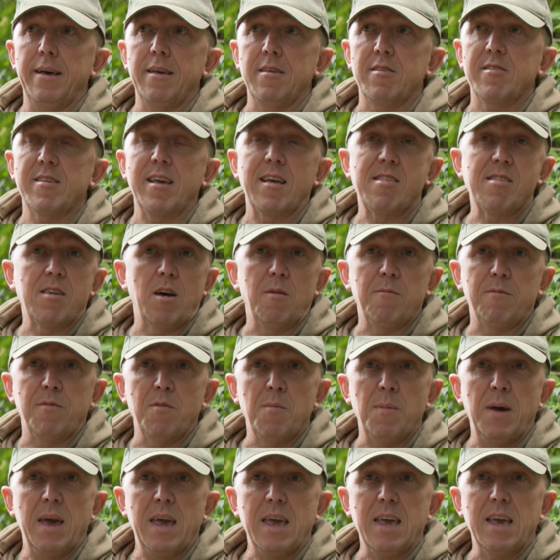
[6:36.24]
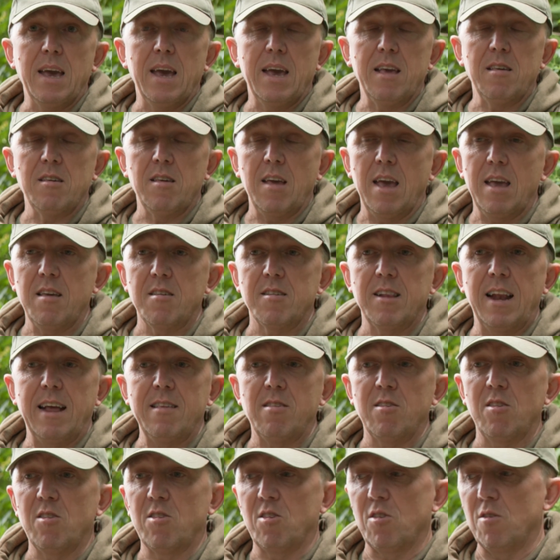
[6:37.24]
setup for me. It's led
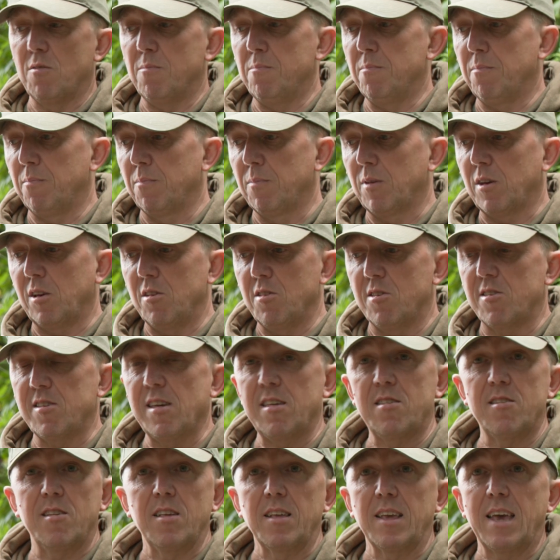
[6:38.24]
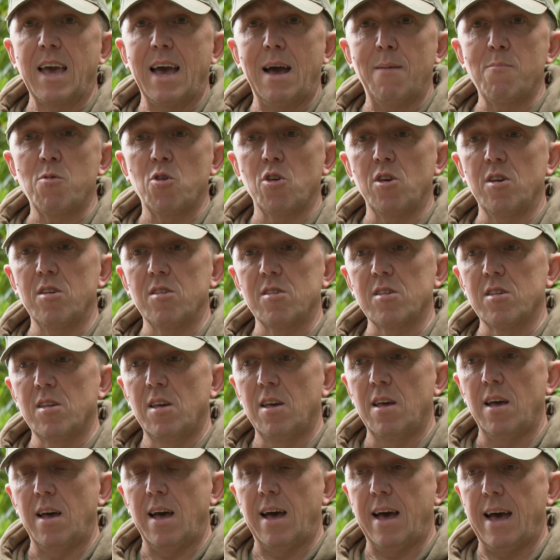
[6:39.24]
to some consistent captures,
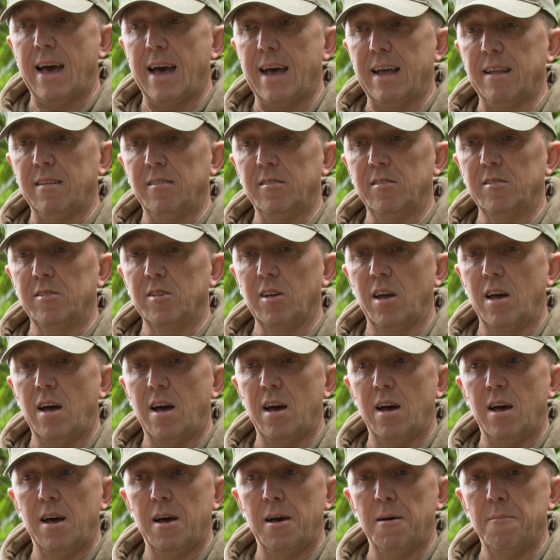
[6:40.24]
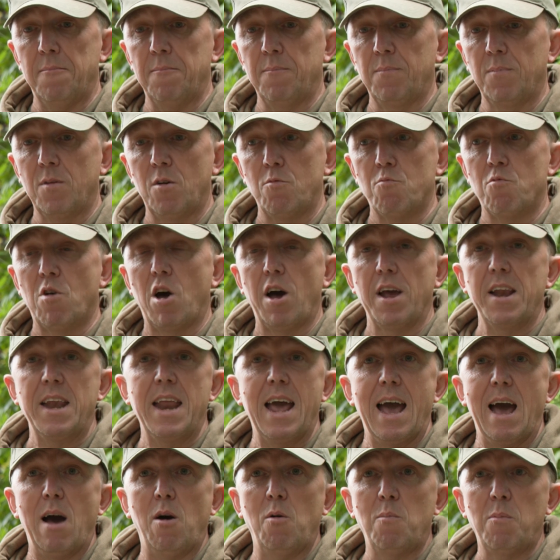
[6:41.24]
and right
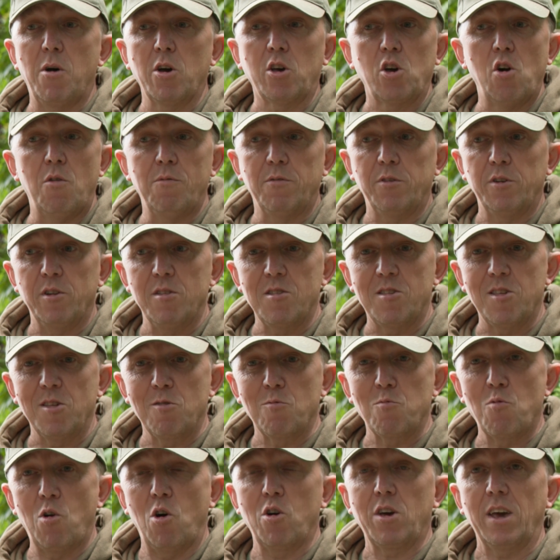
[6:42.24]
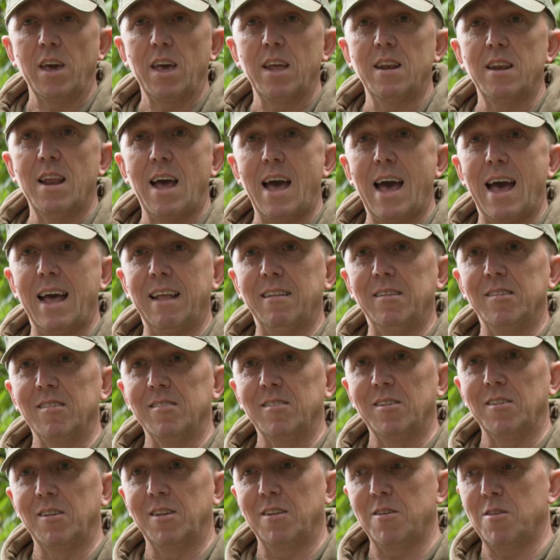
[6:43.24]
now my confidence is rocking,
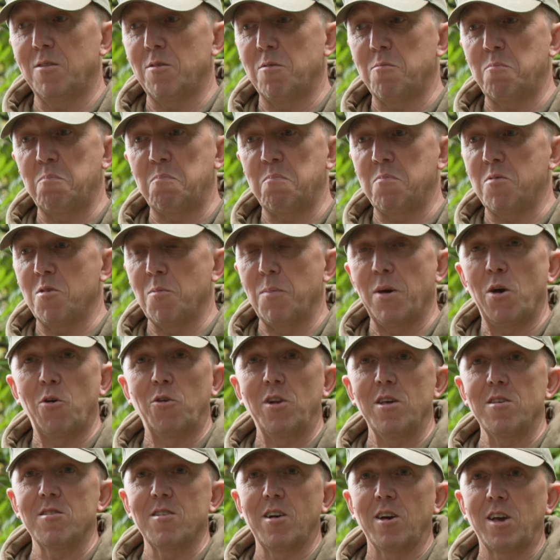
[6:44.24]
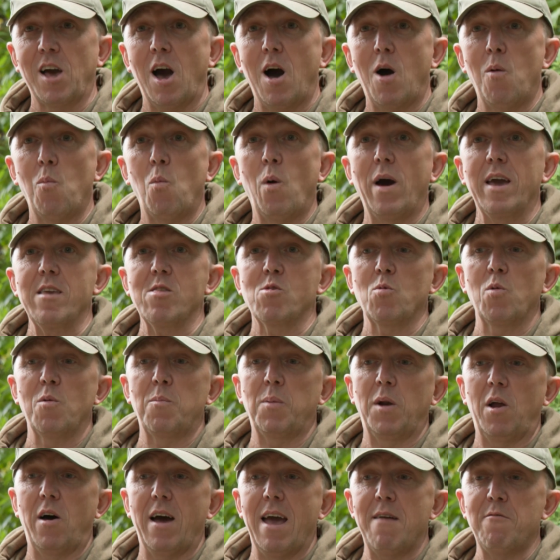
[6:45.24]
and to be honest, I can't wait to
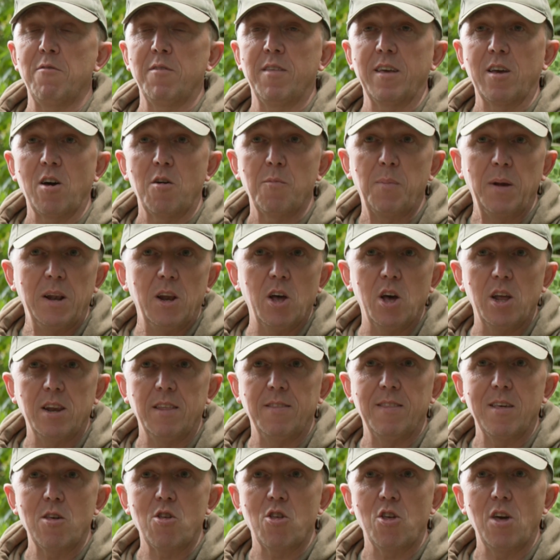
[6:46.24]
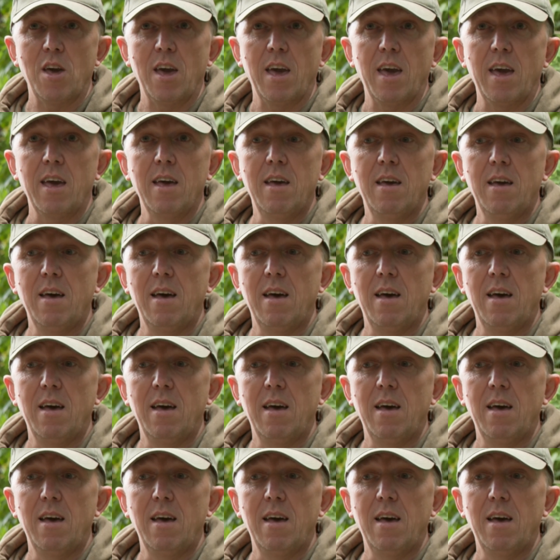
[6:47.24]
apply everything I've been learning this year